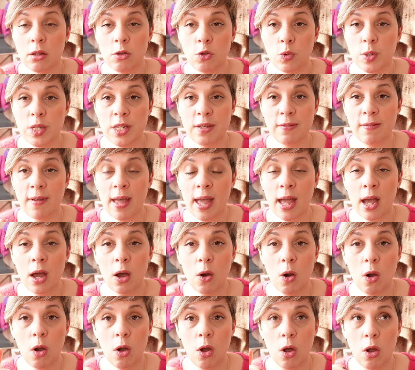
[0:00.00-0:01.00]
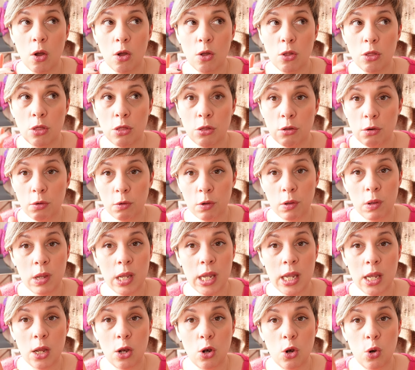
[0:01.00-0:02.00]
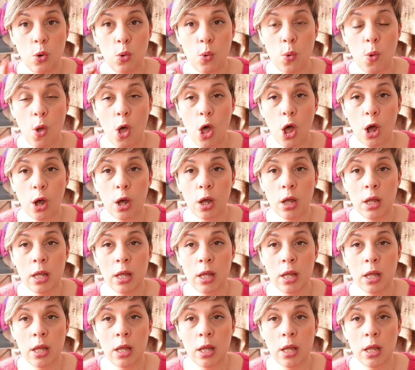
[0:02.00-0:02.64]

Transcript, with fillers: Nuit d'hiver, 3 Lueur